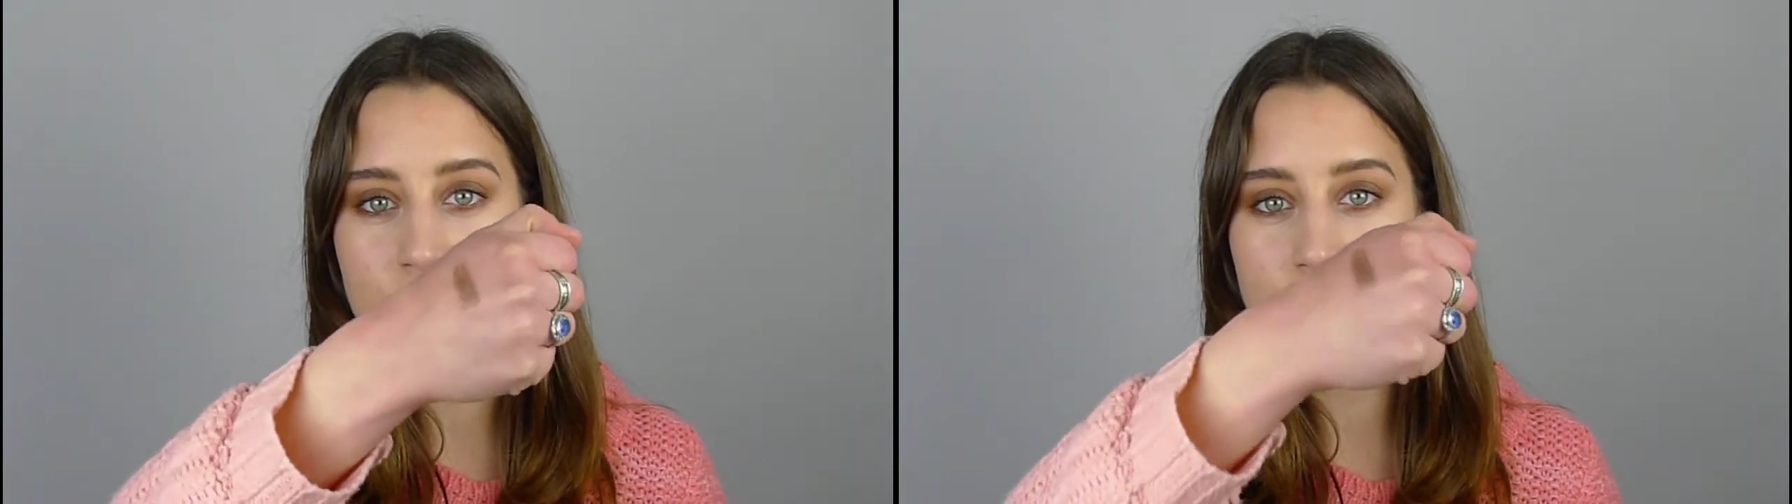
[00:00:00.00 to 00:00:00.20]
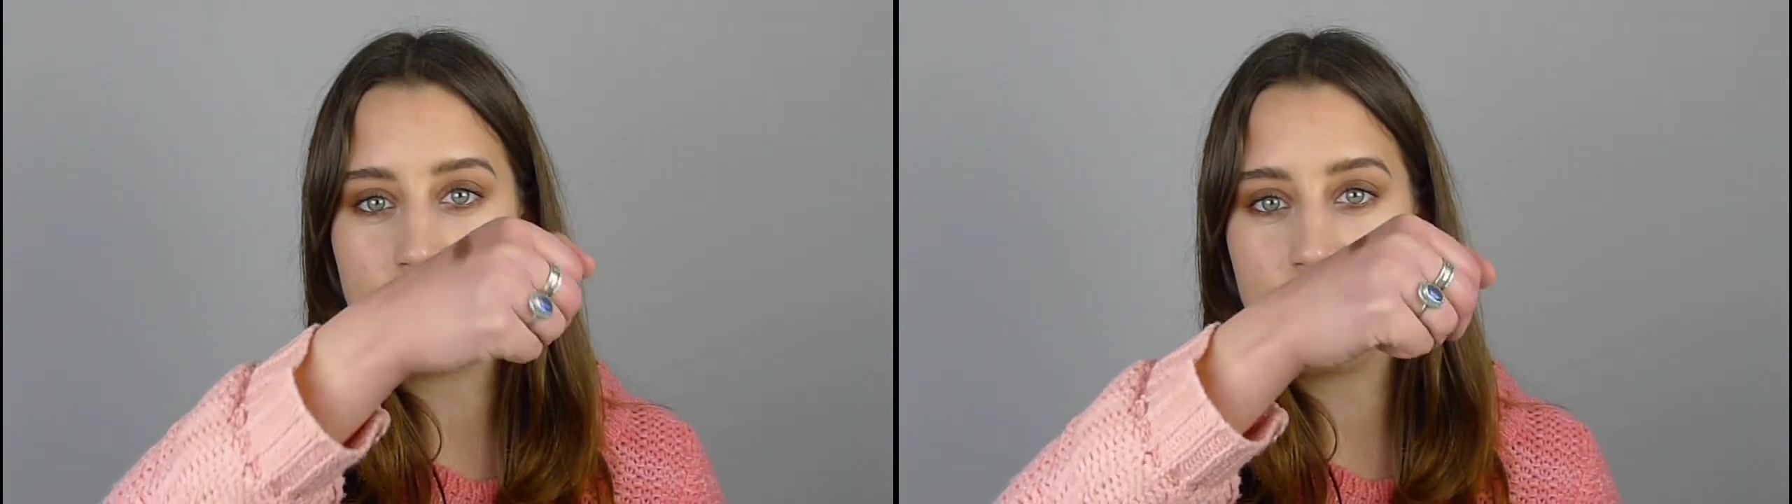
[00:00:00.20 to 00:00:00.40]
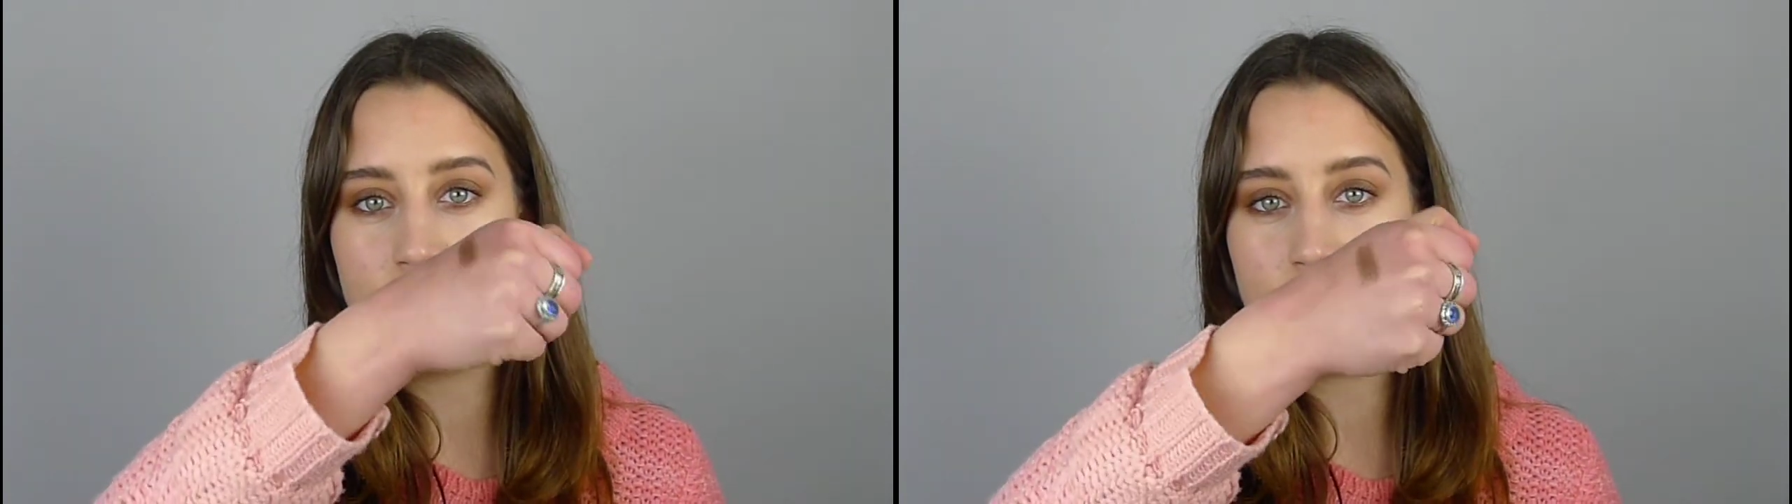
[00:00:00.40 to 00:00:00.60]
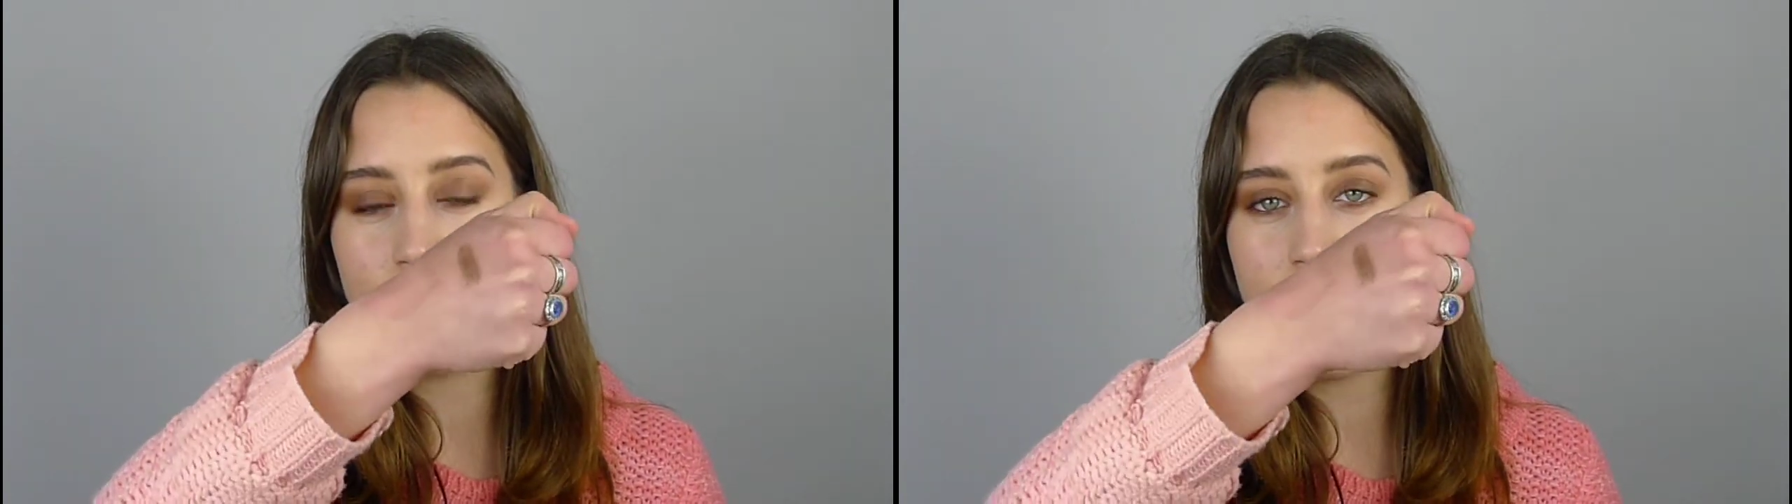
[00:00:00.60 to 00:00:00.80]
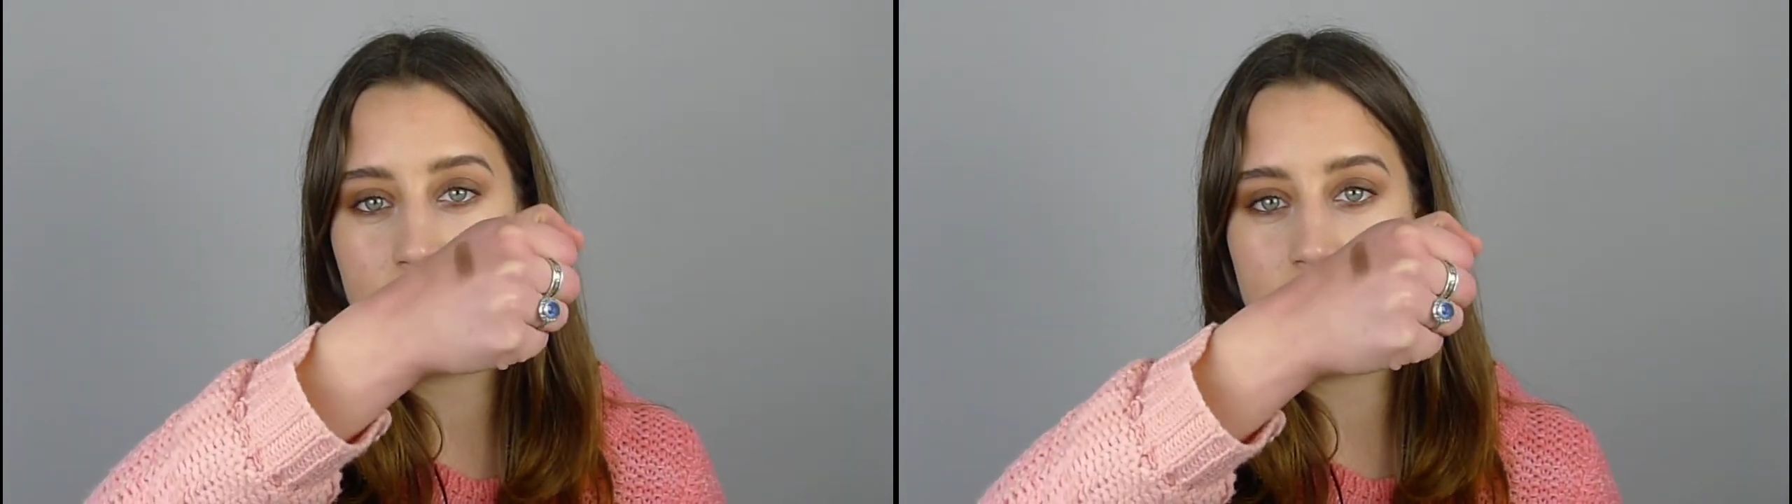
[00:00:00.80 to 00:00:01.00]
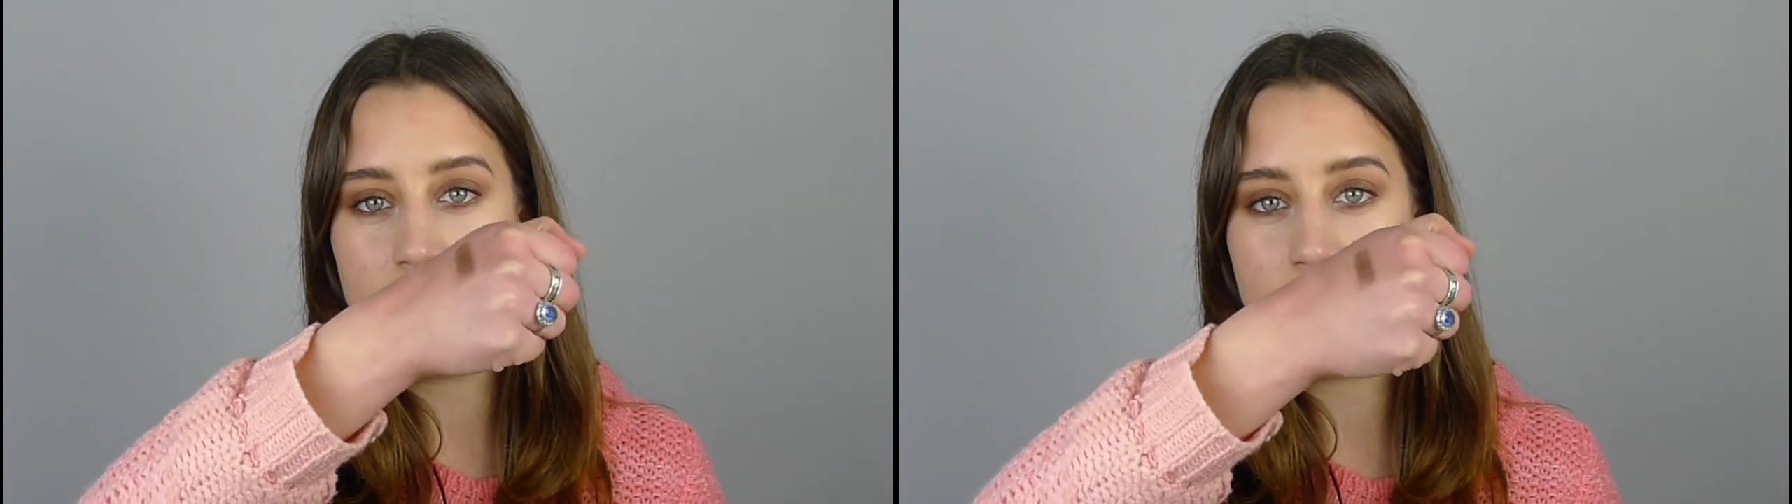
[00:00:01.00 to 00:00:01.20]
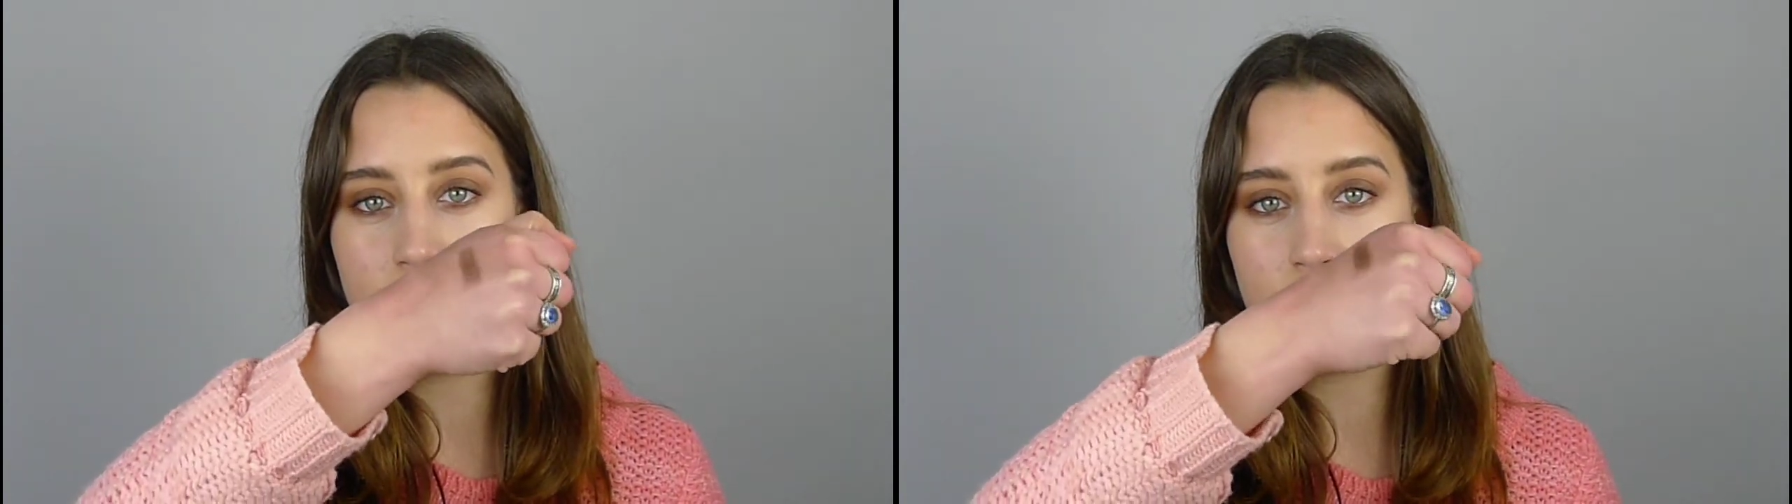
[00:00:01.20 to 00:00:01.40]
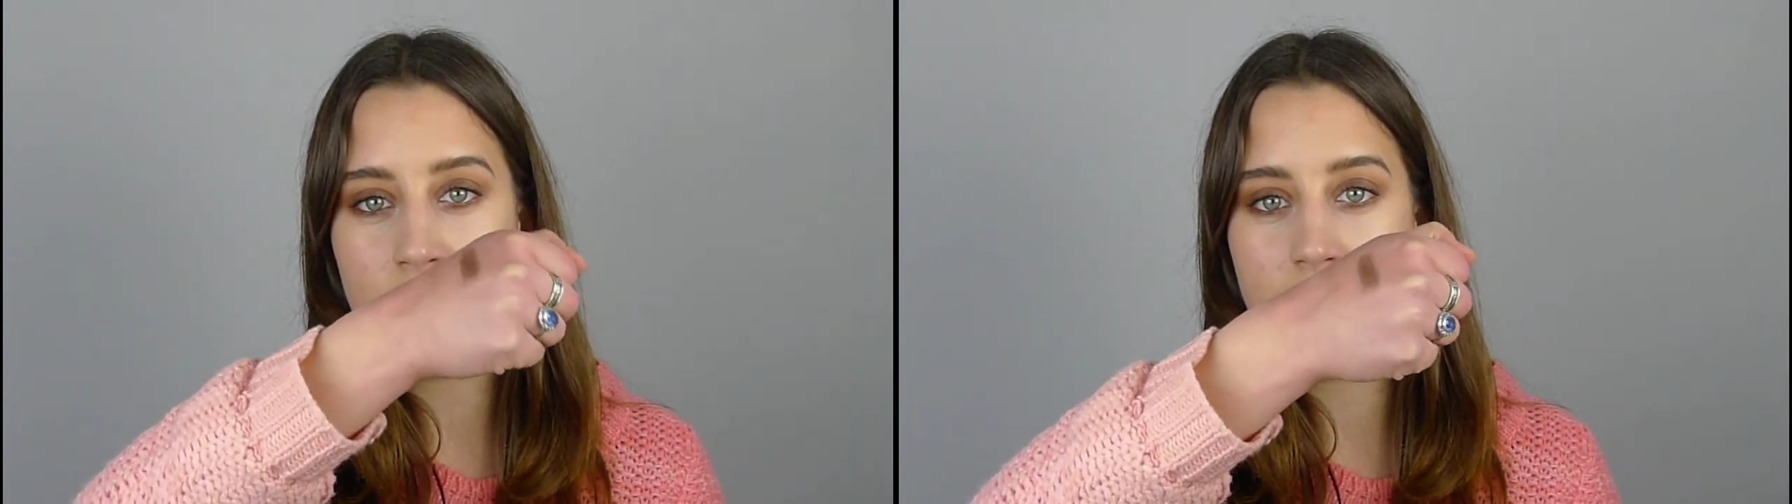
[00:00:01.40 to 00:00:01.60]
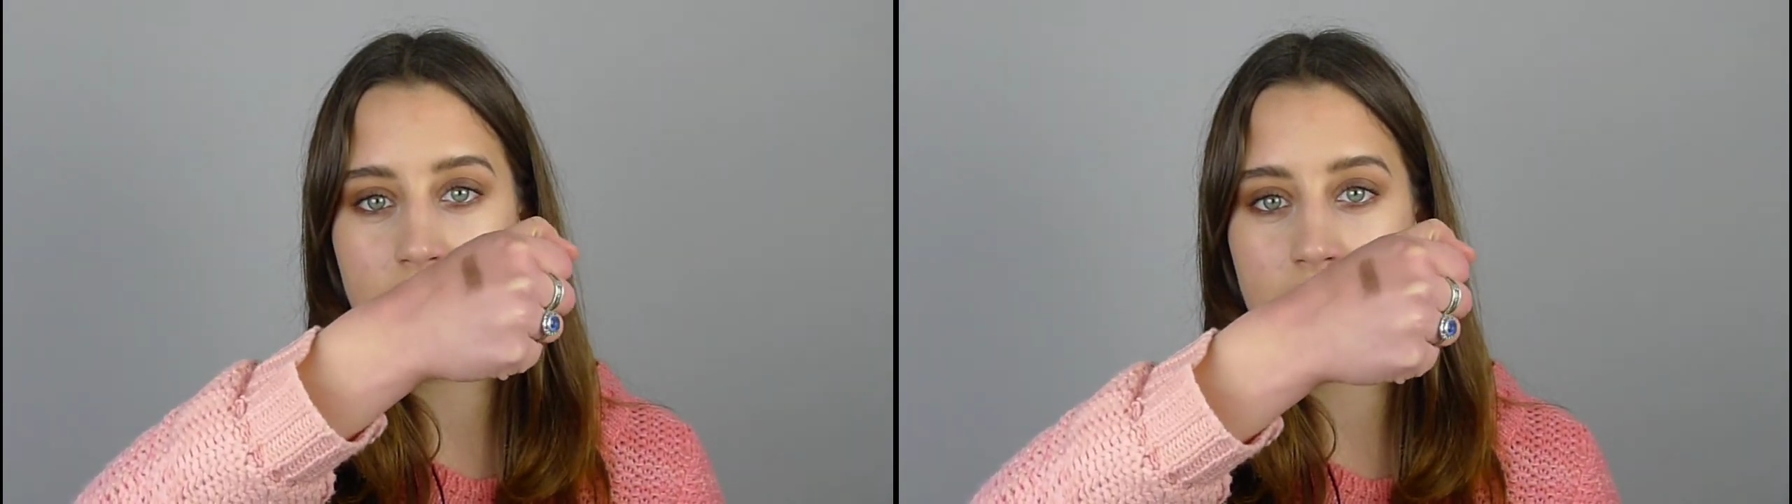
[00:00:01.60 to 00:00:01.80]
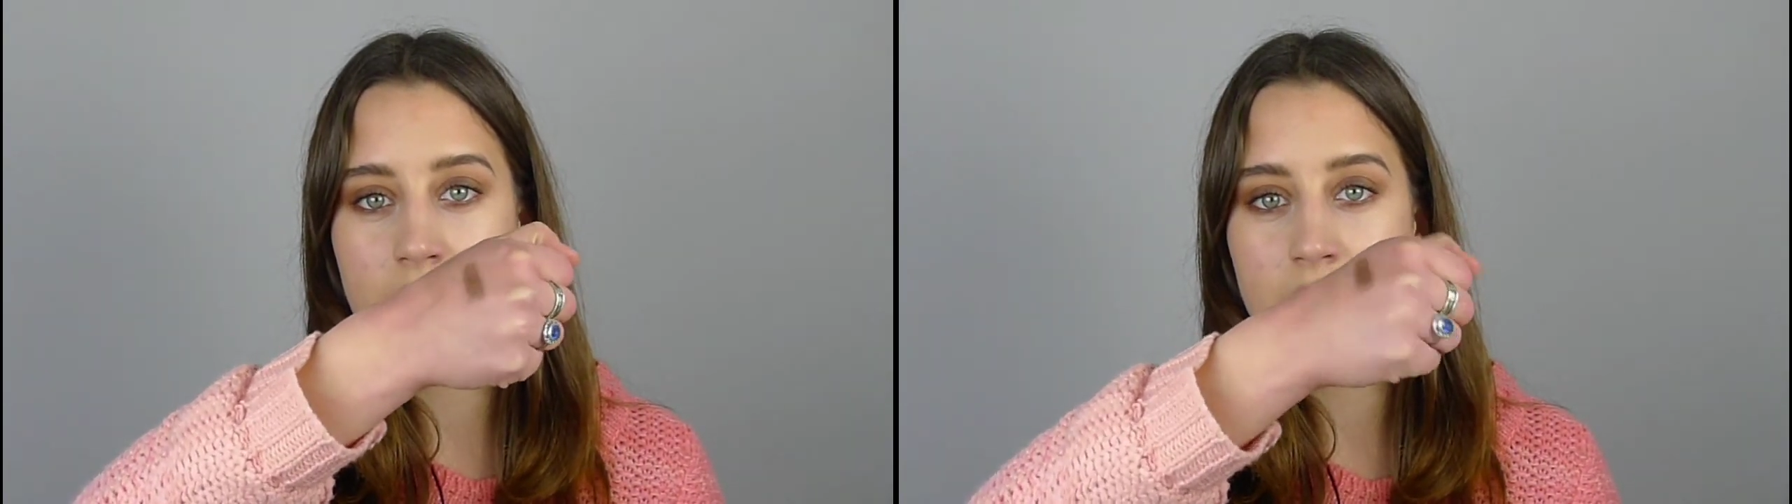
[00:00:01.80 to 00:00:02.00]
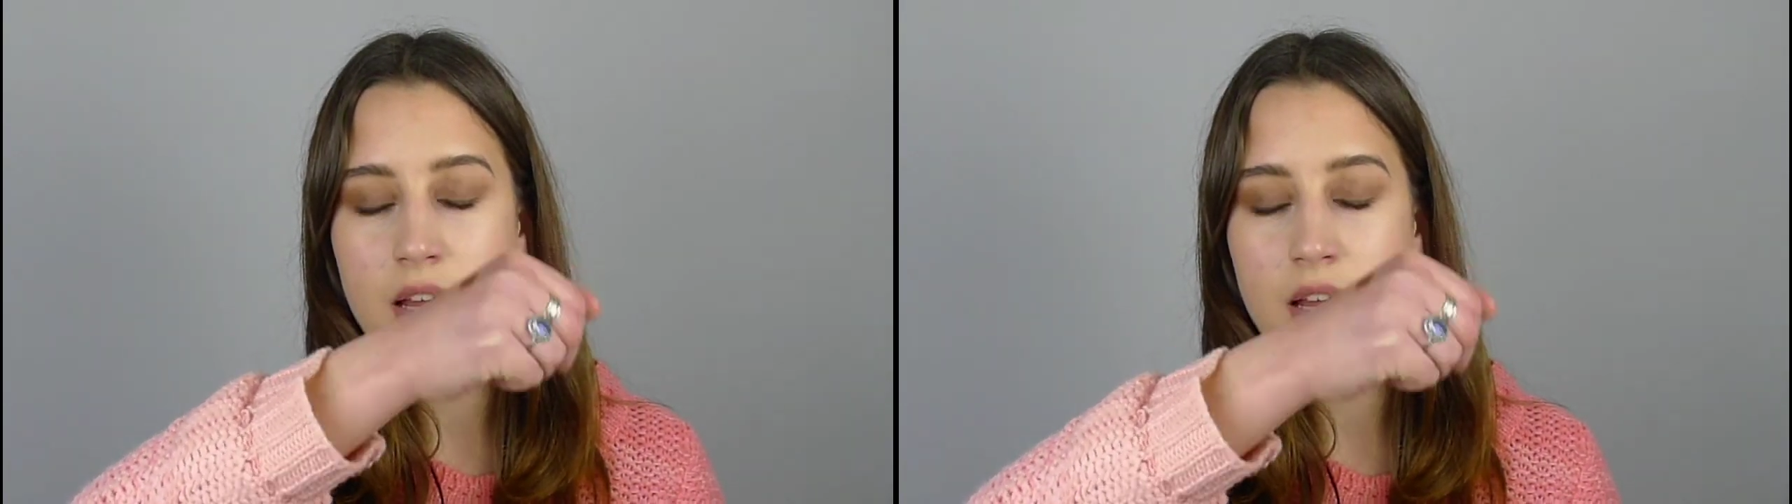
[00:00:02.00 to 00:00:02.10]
shimmery browny coppery colour,